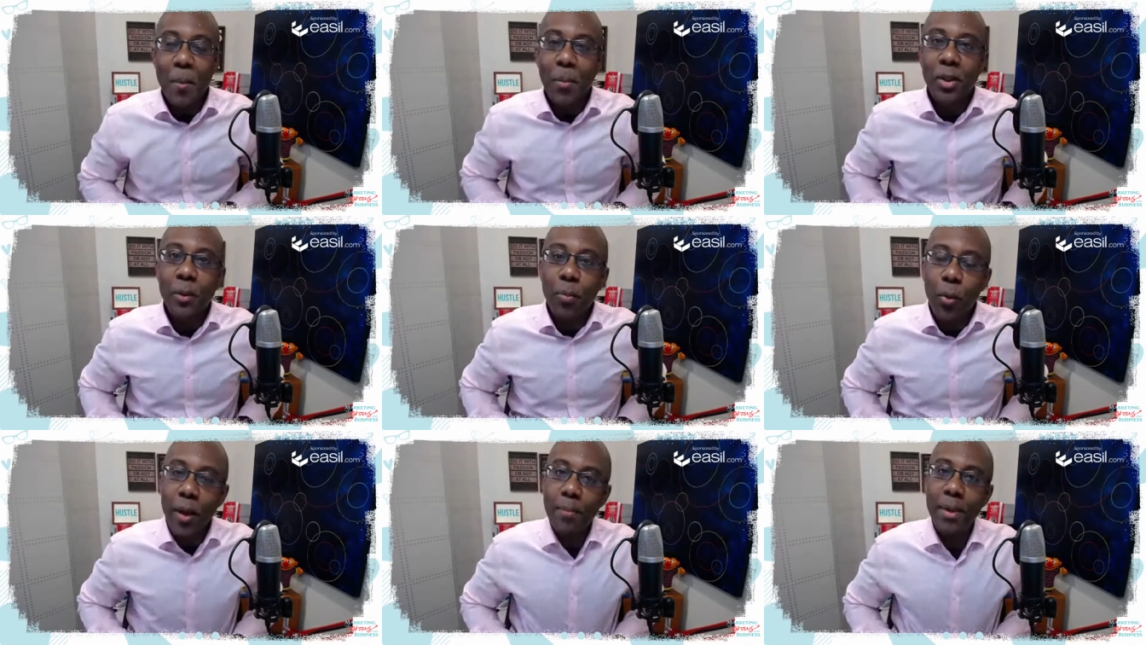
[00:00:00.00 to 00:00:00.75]
But the
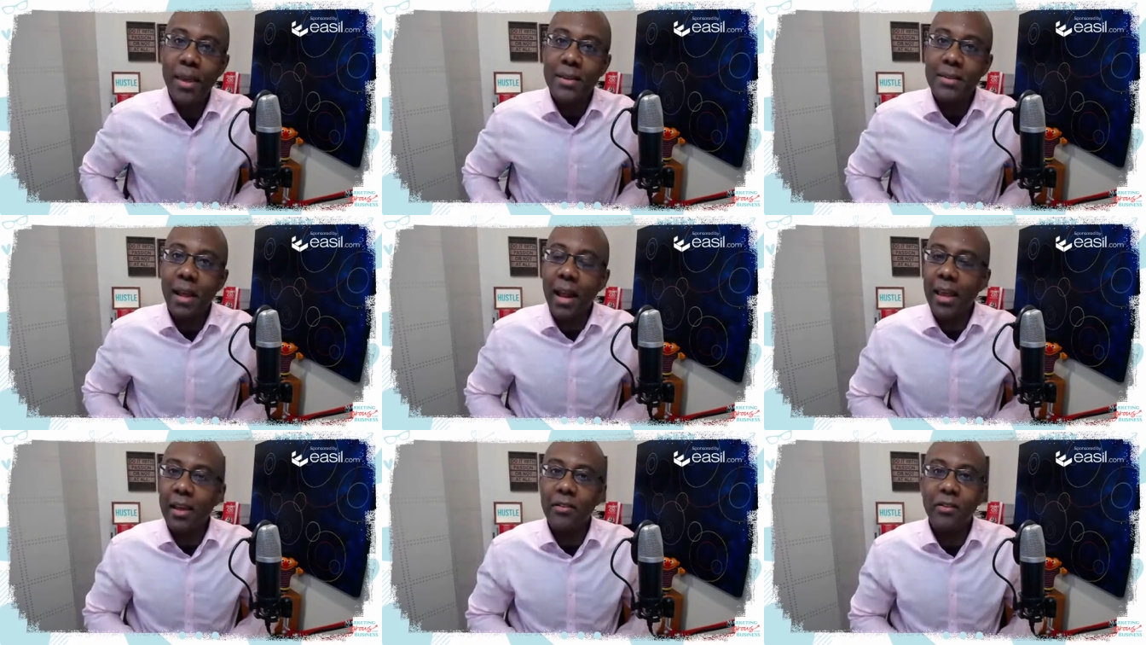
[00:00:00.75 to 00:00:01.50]
point being is that
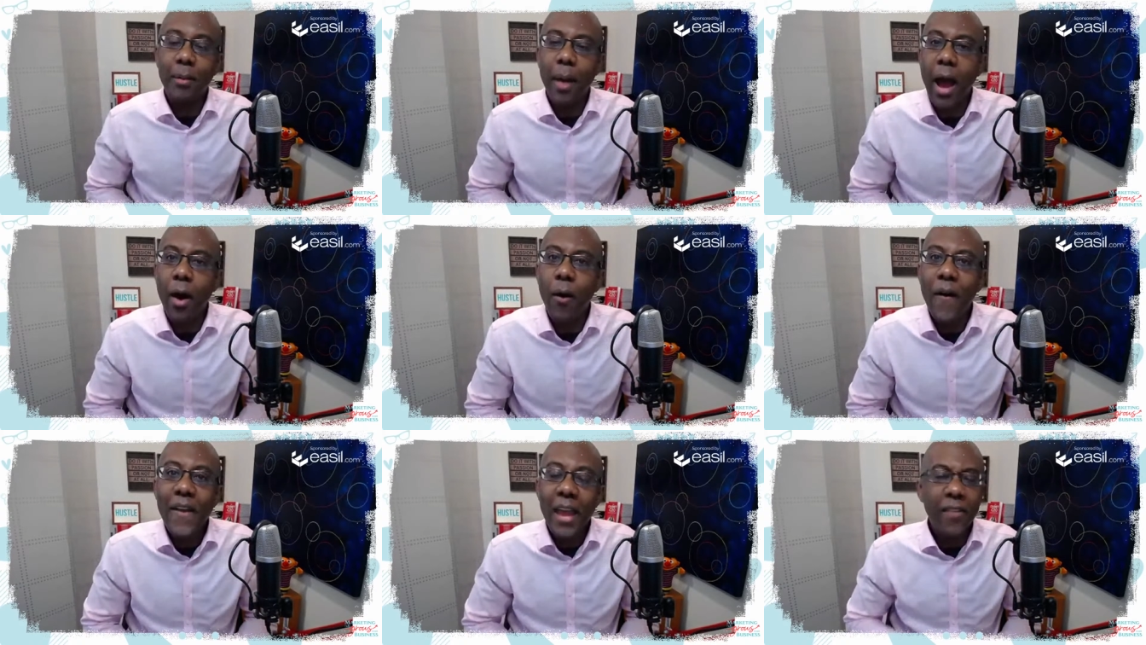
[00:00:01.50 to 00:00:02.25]
I guess
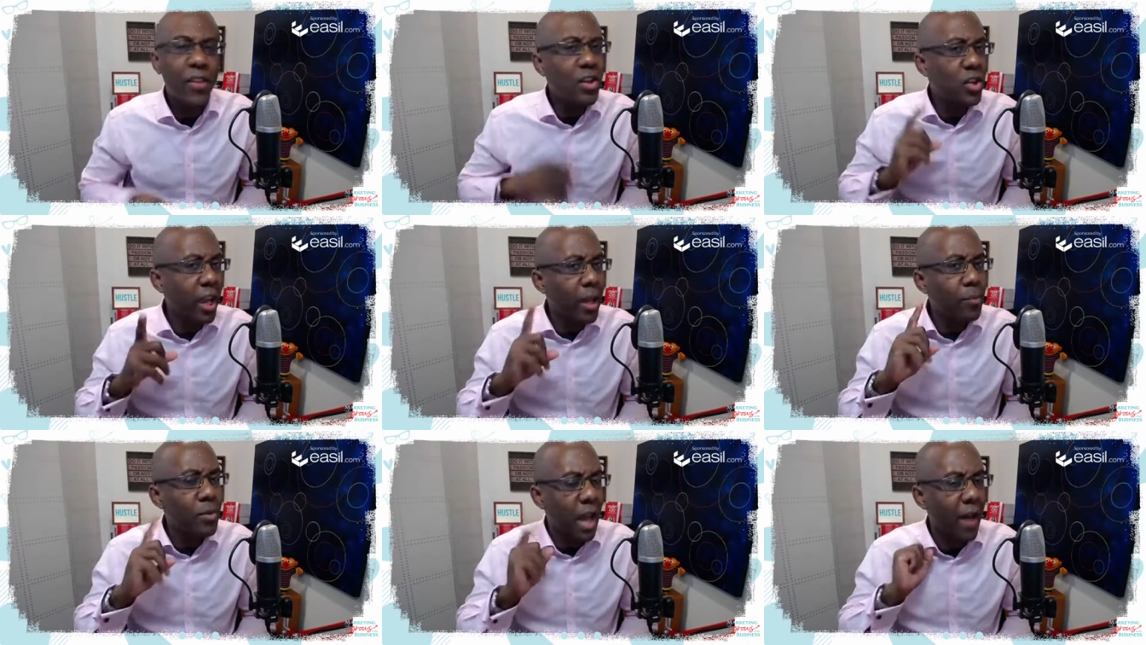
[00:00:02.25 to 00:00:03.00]
somehow in the
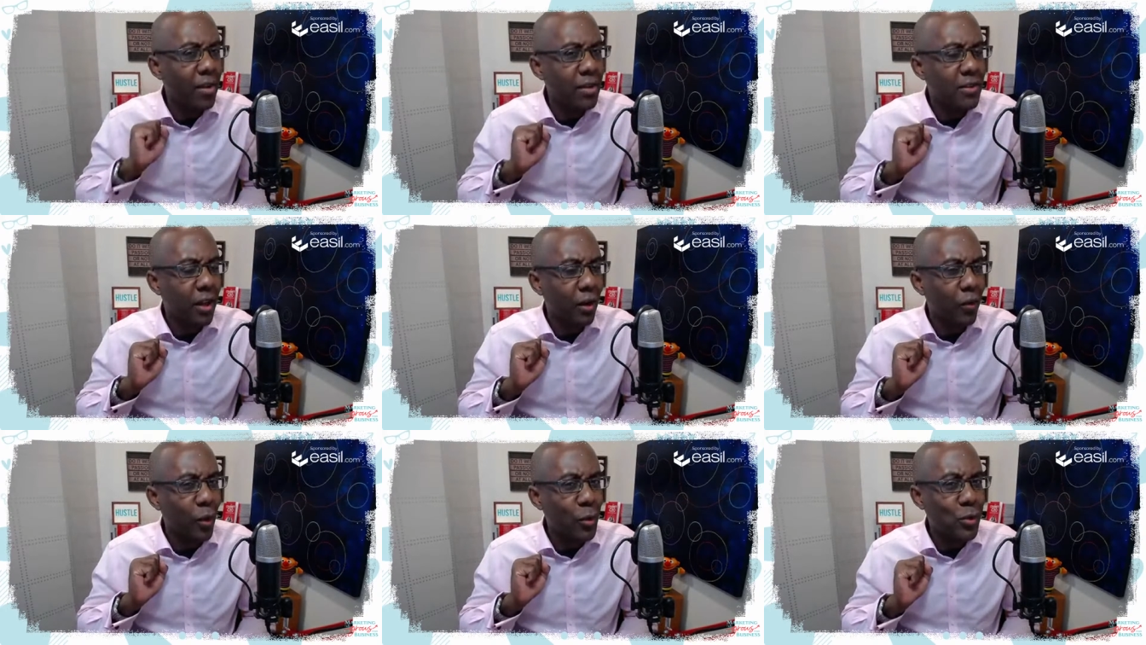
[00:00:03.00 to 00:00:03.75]
Jacob Javits
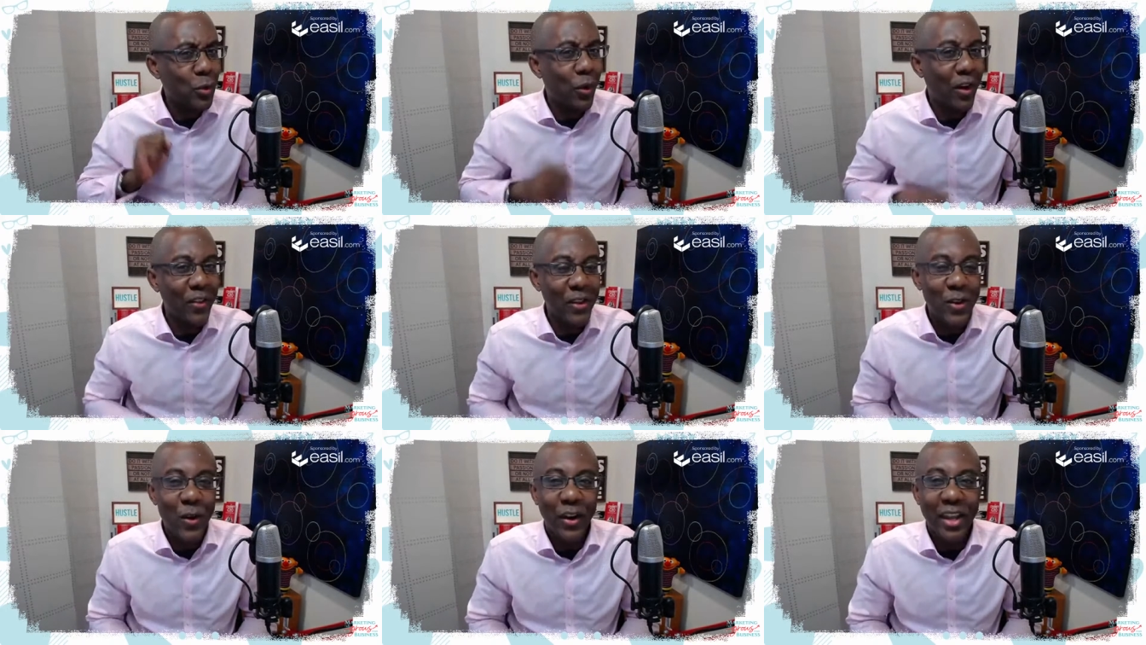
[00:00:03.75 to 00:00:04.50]
Center, those who are in
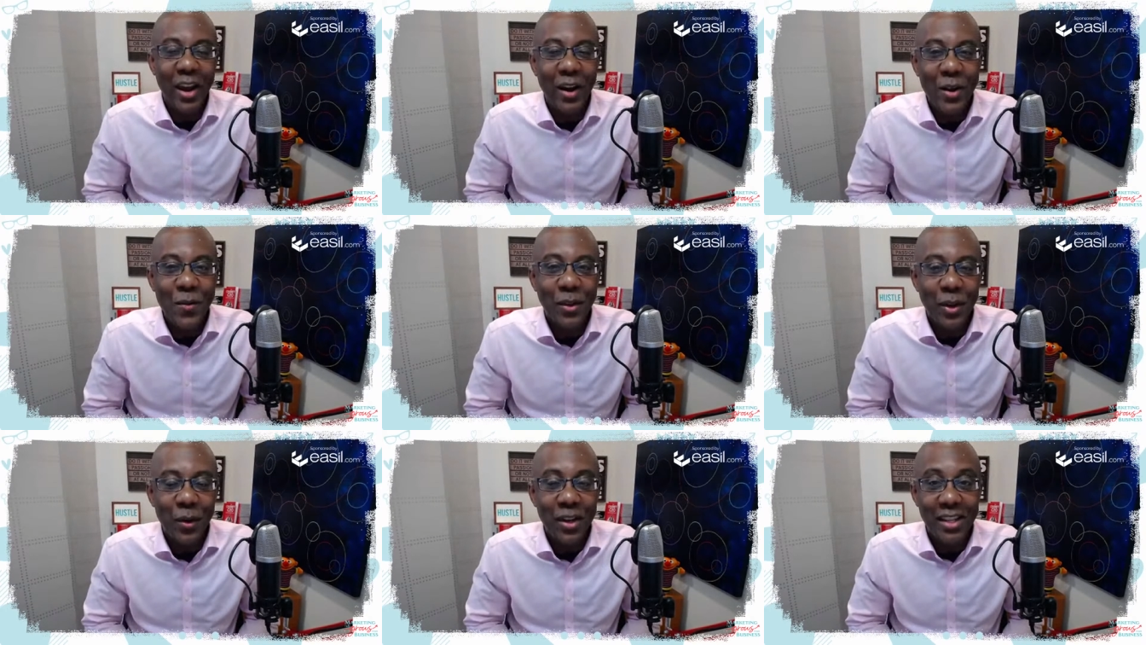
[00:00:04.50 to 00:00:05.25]
the New York area
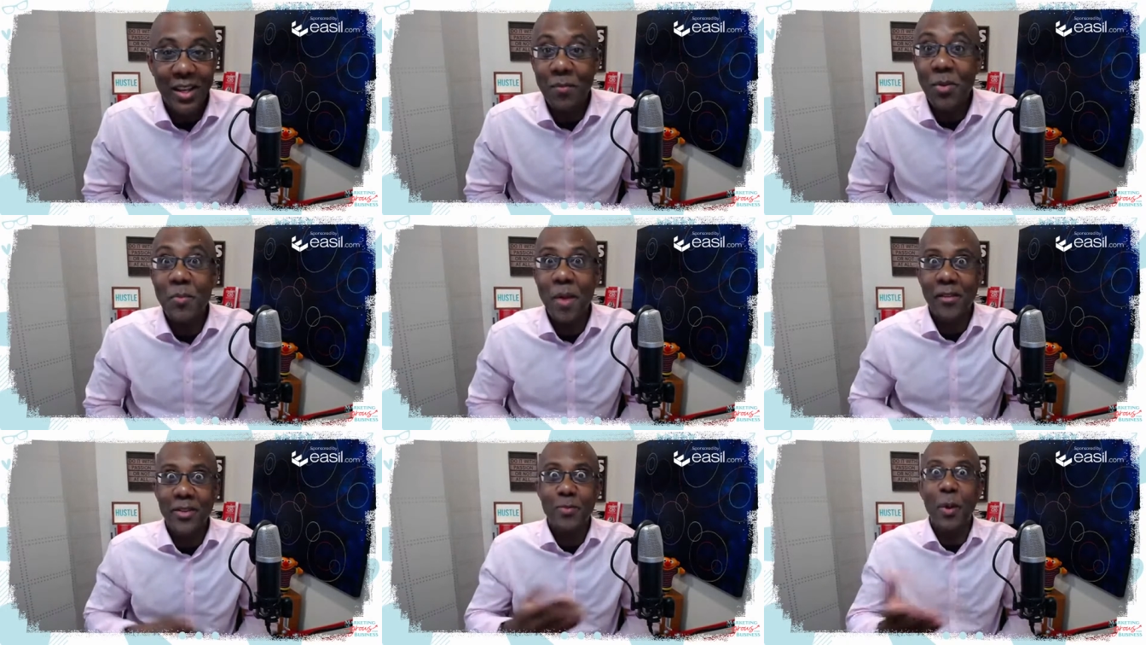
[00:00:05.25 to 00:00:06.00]
will know it, Kim, you
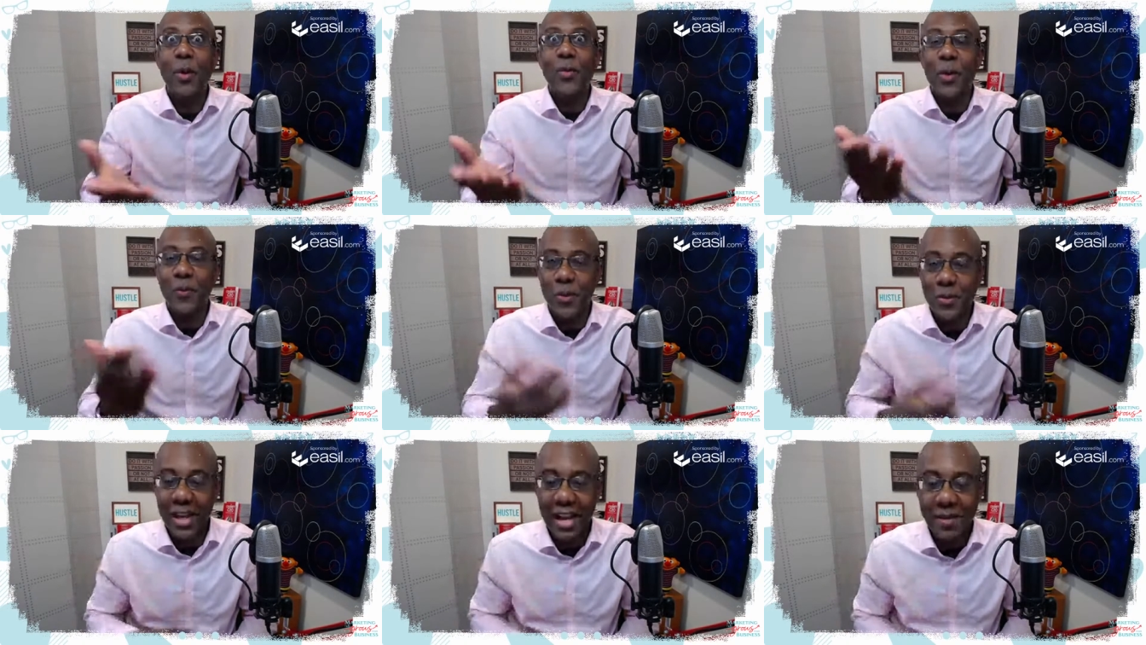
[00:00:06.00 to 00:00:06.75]
may have spoken there a
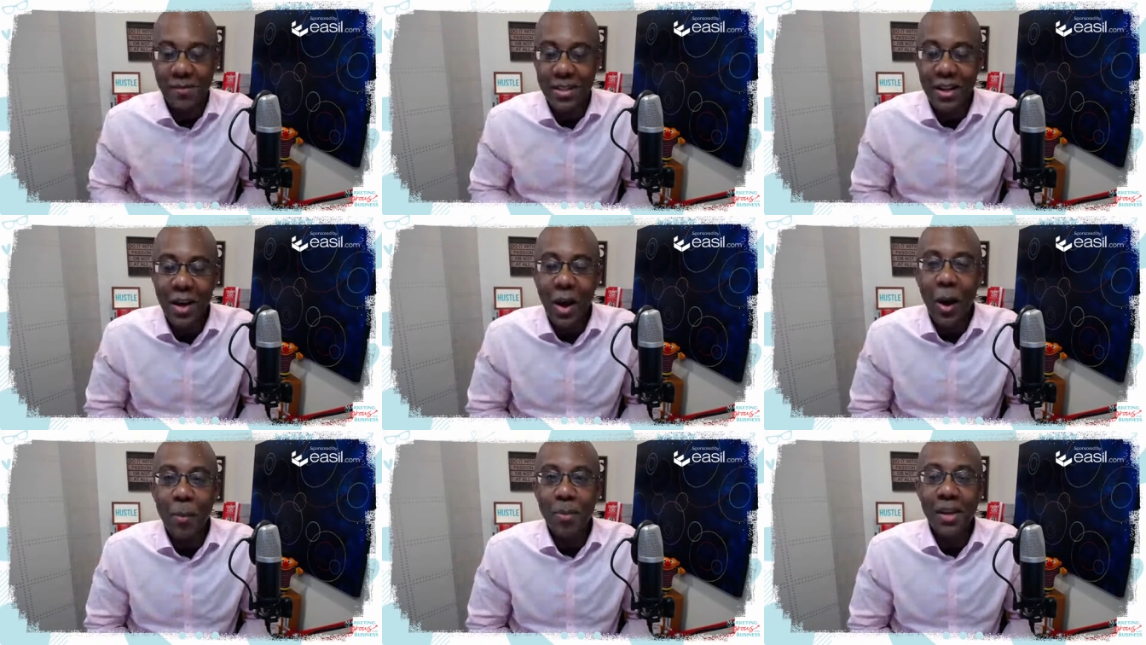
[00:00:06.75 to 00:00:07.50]
few times,
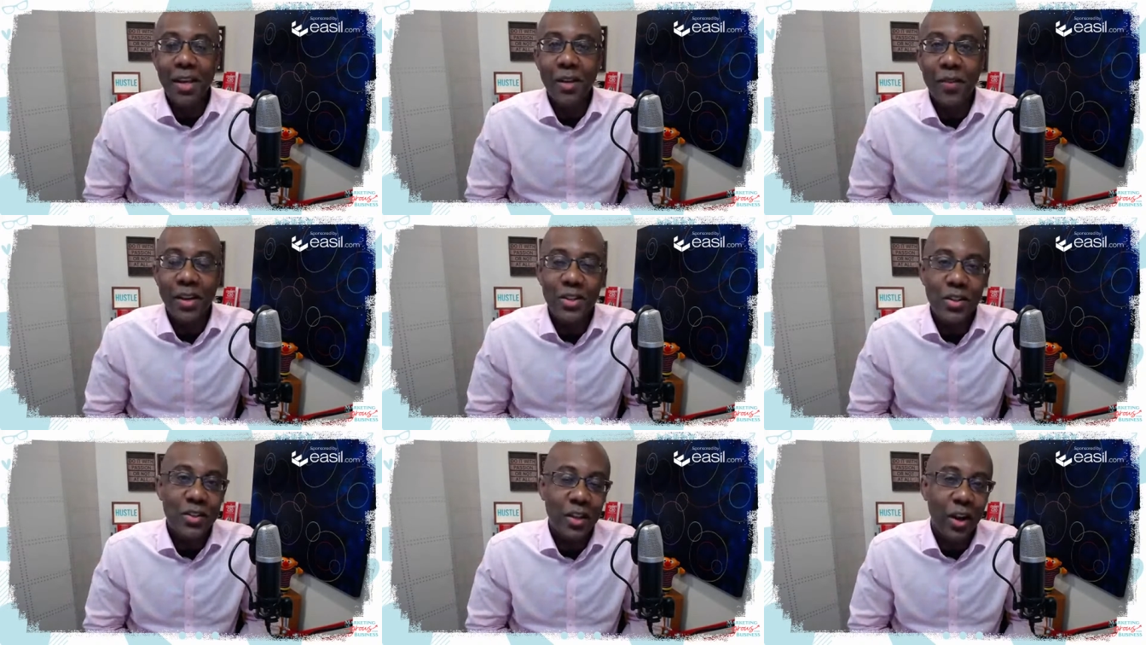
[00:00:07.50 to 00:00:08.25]
our big
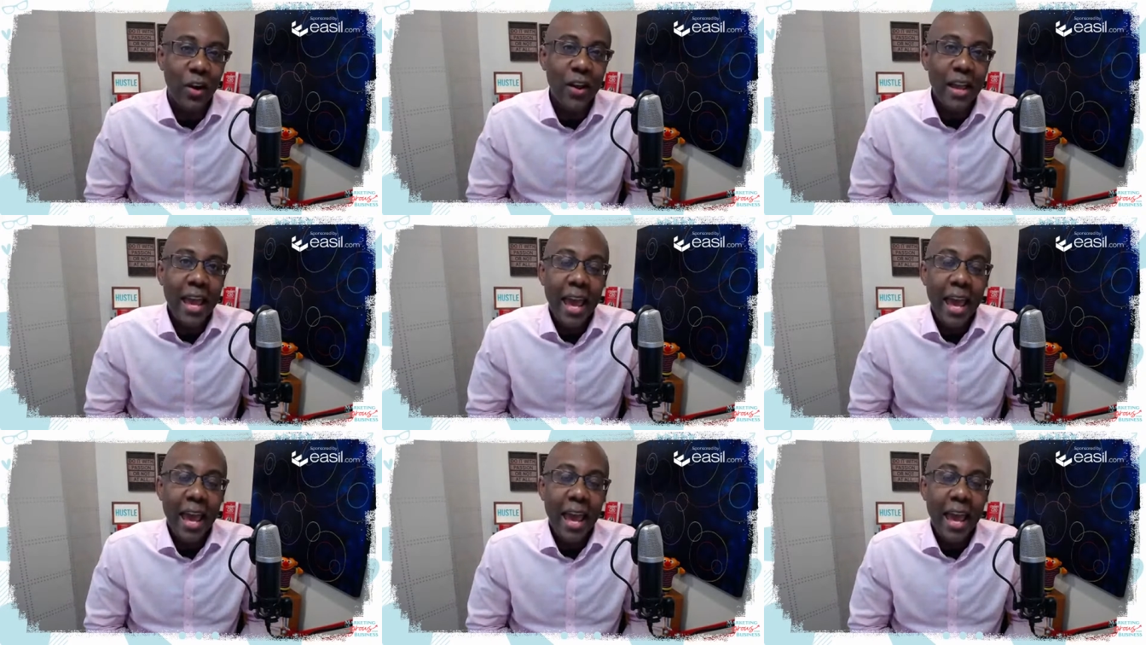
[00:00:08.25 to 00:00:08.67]
convention center.